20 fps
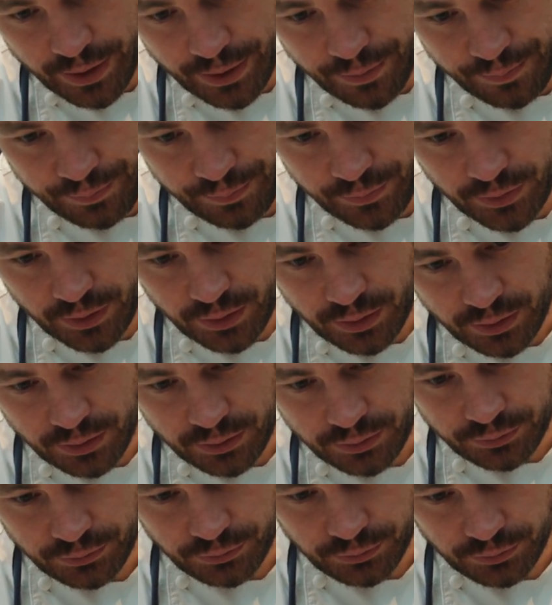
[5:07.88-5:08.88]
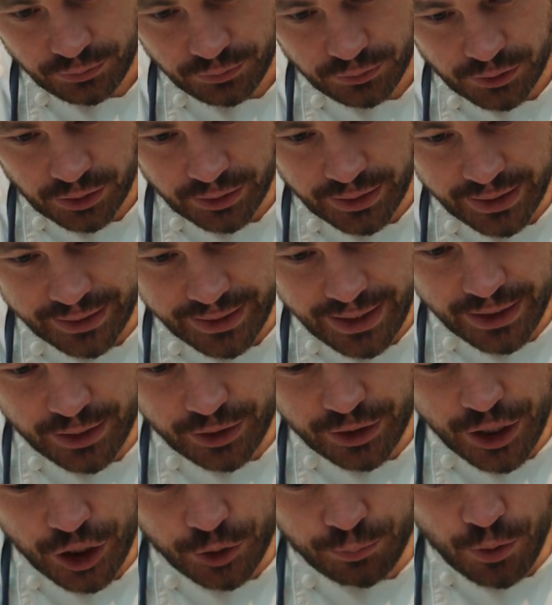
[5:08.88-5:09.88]
it like this.
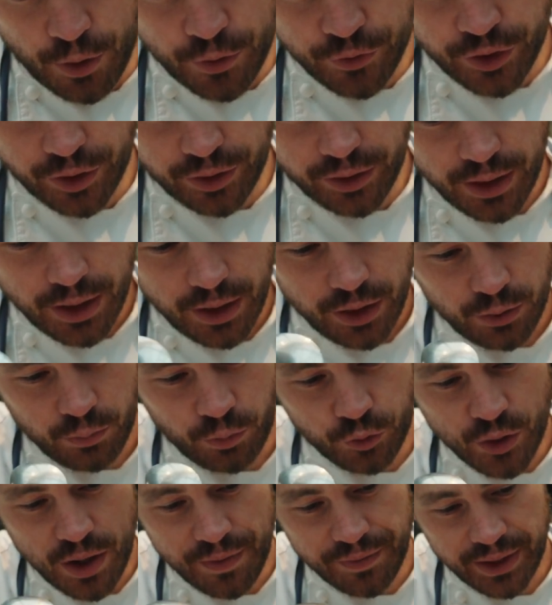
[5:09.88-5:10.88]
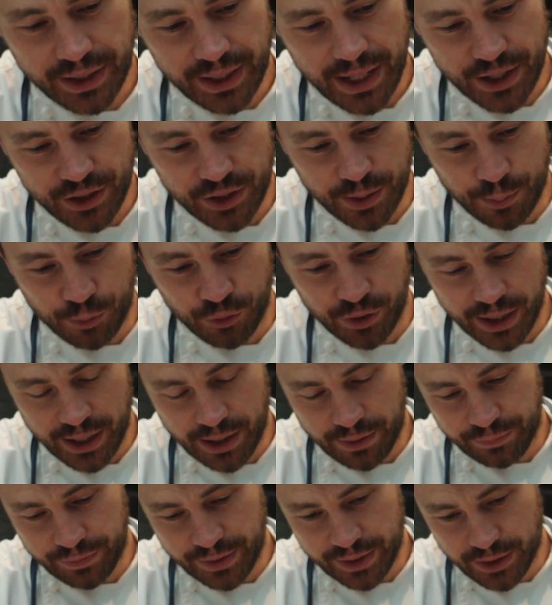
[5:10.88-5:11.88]
These spoons, are ones we have in the kitchen, are
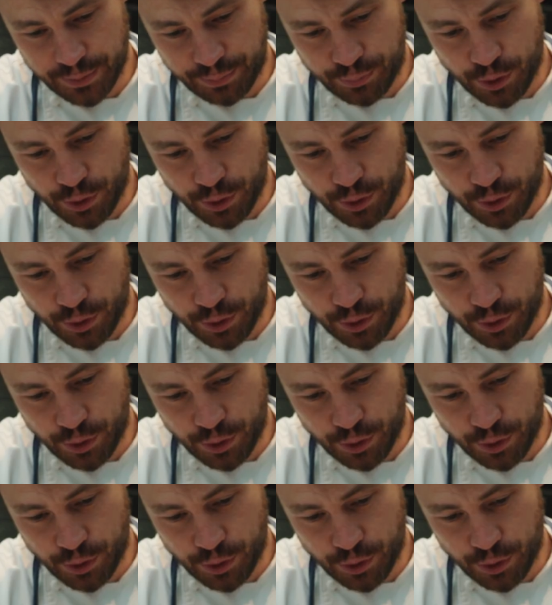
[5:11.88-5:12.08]
brilliant for this. The